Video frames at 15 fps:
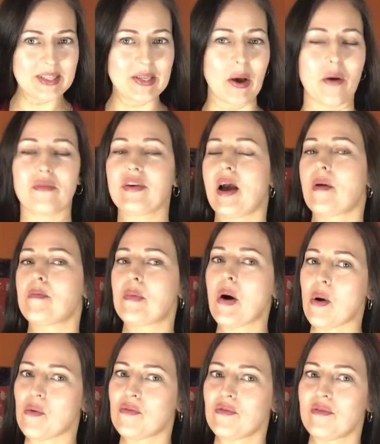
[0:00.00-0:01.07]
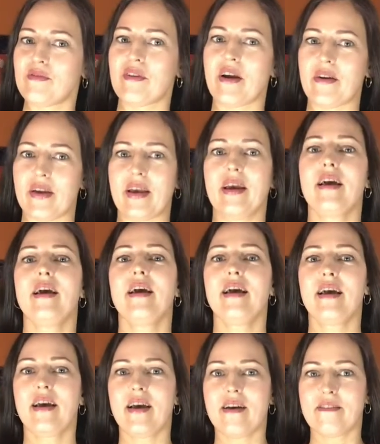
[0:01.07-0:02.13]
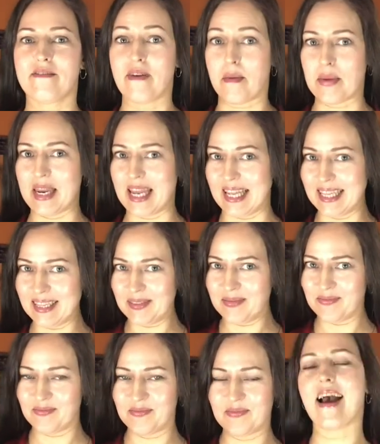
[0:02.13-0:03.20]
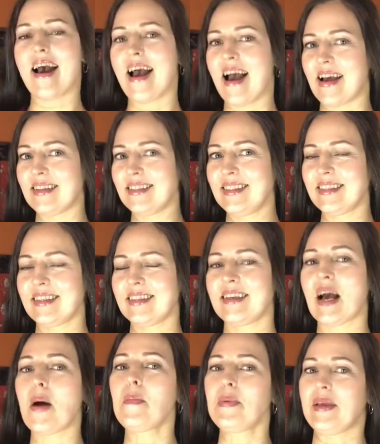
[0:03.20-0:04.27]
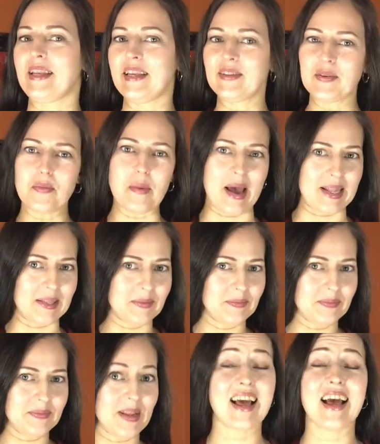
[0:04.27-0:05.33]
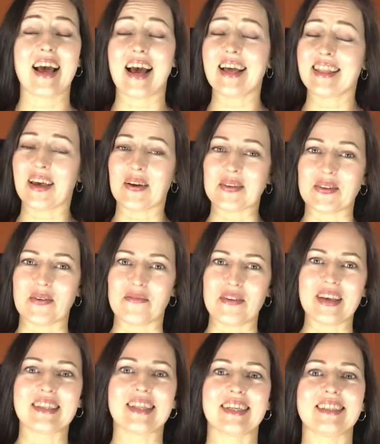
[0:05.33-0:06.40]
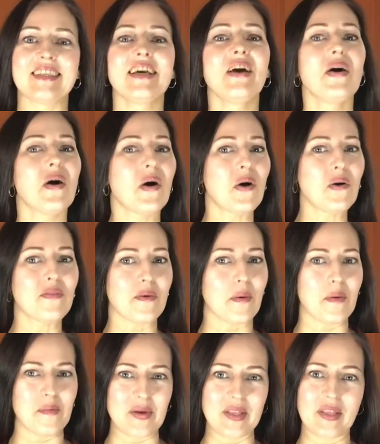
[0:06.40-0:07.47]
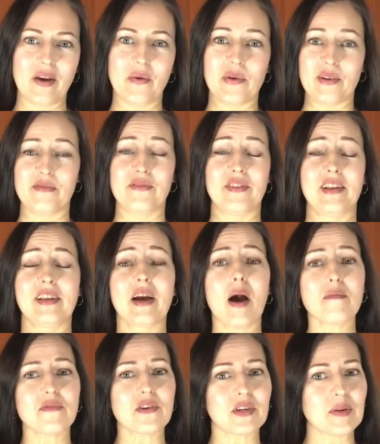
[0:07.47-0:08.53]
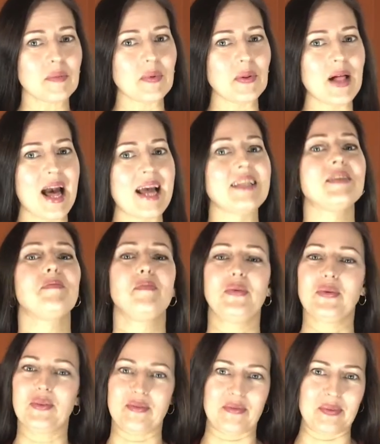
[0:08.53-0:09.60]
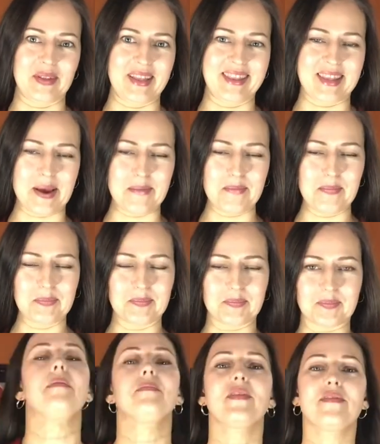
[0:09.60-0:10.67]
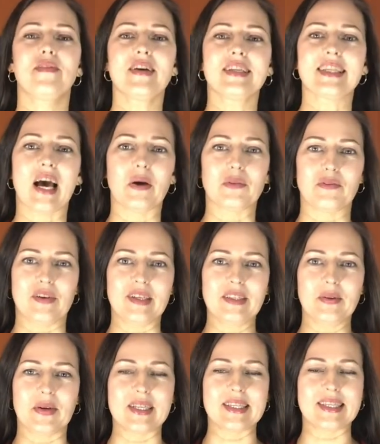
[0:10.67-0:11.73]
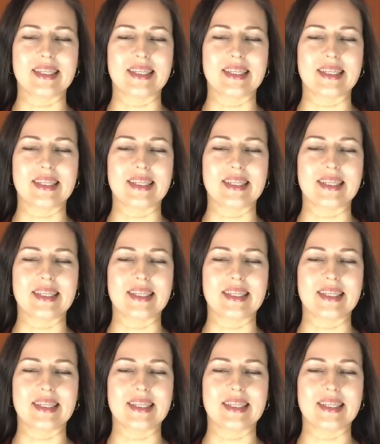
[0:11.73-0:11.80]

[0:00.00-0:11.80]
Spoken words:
So they are both very feminine and appealing to men. And I also think that all the women will feel comfortable and beautiful in them. The first outfit you can